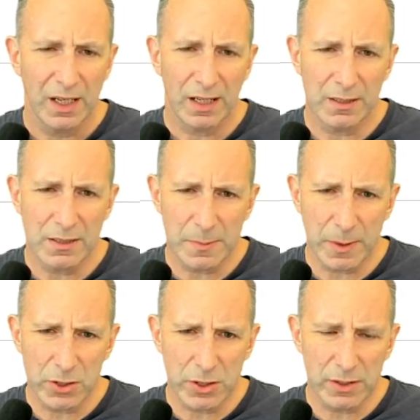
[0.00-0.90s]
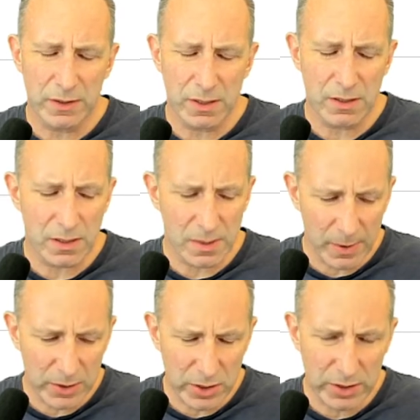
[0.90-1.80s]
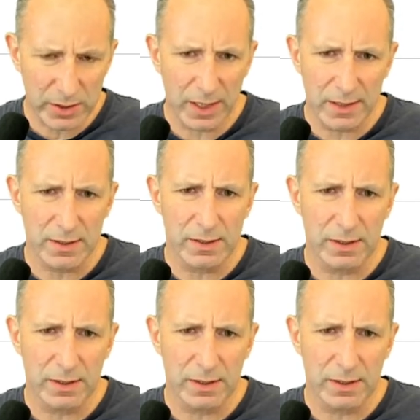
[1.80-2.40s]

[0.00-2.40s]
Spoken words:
And this is especially the case